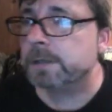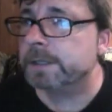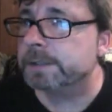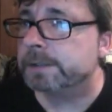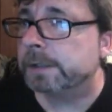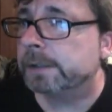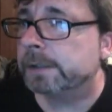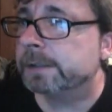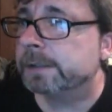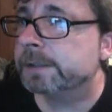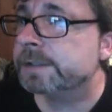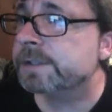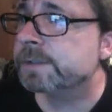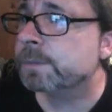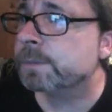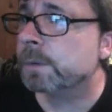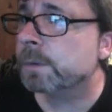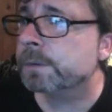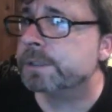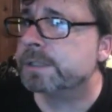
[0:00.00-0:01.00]
done, and this is
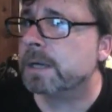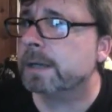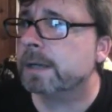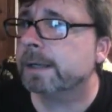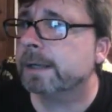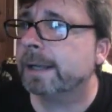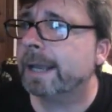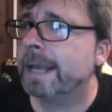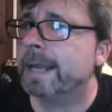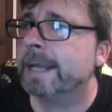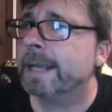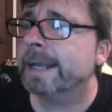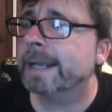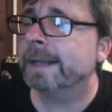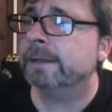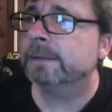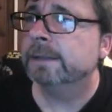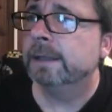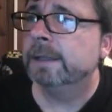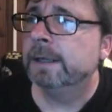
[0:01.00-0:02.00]
where we just kind of hang
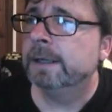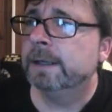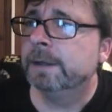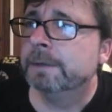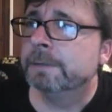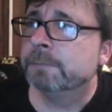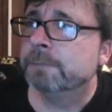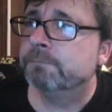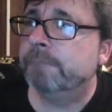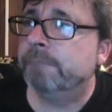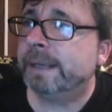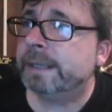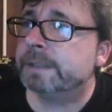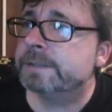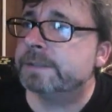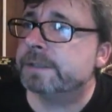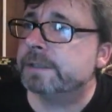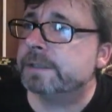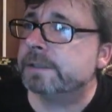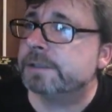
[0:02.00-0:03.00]
out,
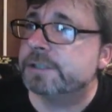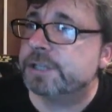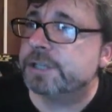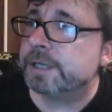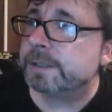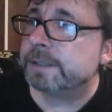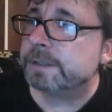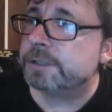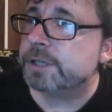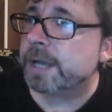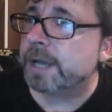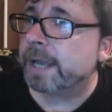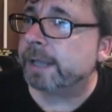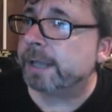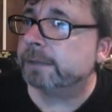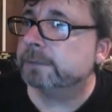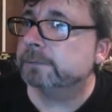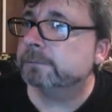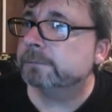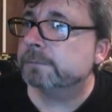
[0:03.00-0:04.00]
banter, chit
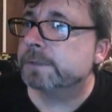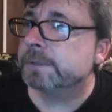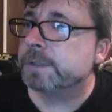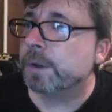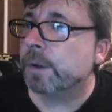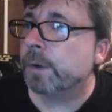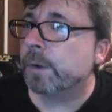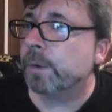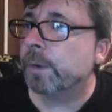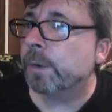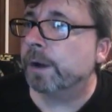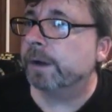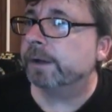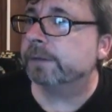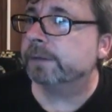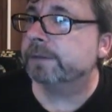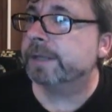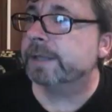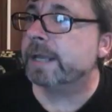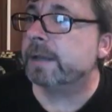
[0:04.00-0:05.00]
chat.
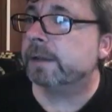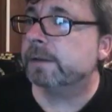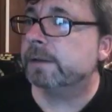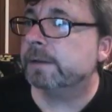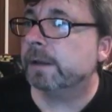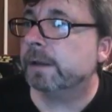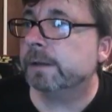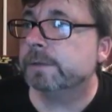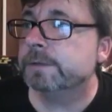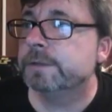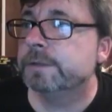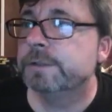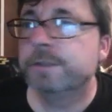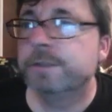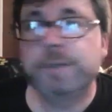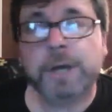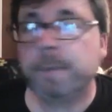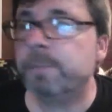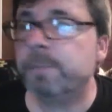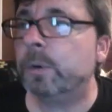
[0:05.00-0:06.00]
So yeah,
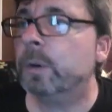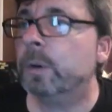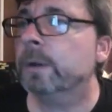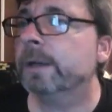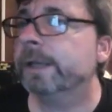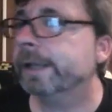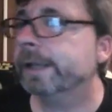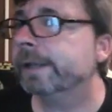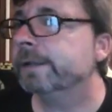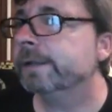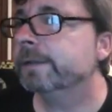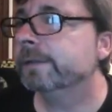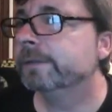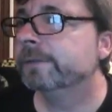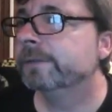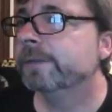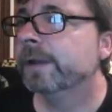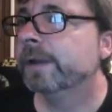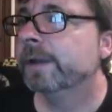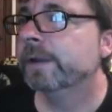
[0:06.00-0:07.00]
jump on in.
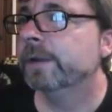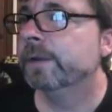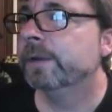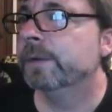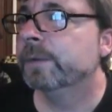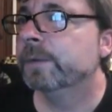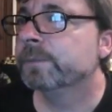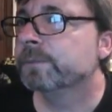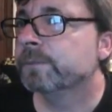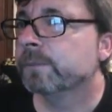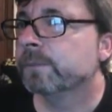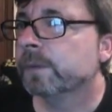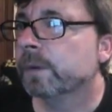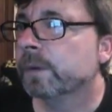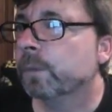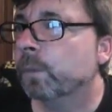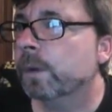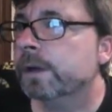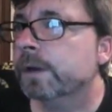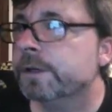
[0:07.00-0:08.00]

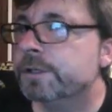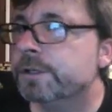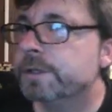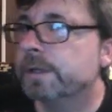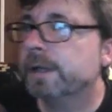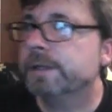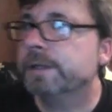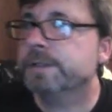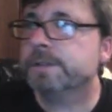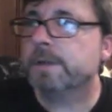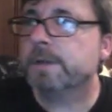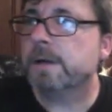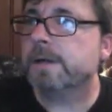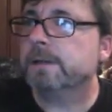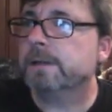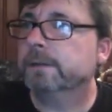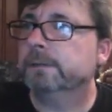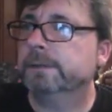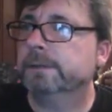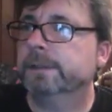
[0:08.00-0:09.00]
Where should I
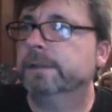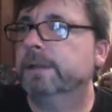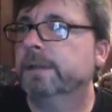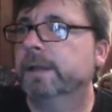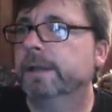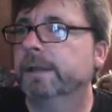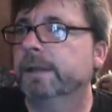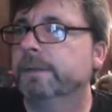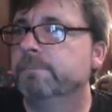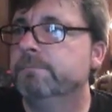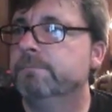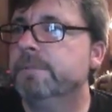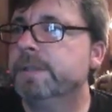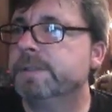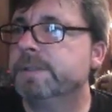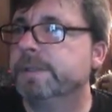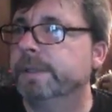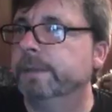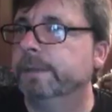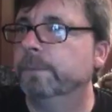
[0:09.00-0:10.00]
start? And I
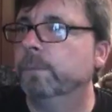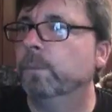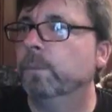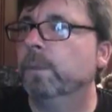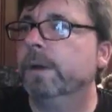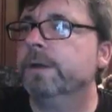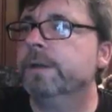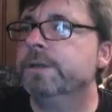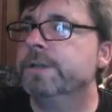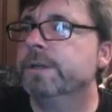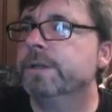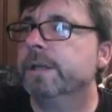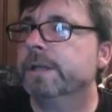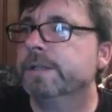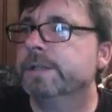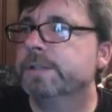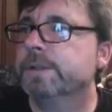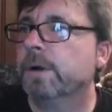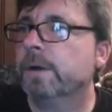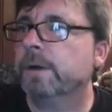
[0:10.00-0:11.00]
missed it. Where should I
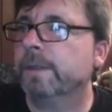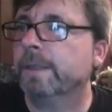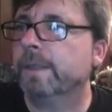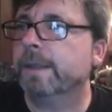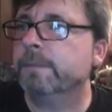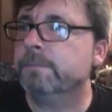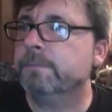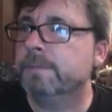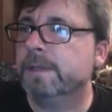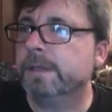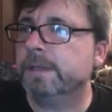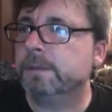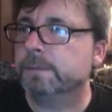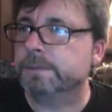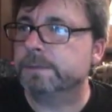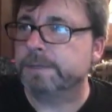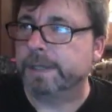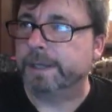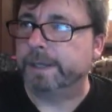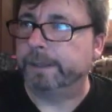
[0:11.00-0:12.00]
start them
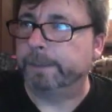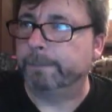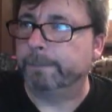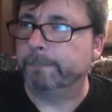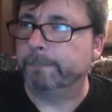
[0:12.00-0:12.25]
nickels at?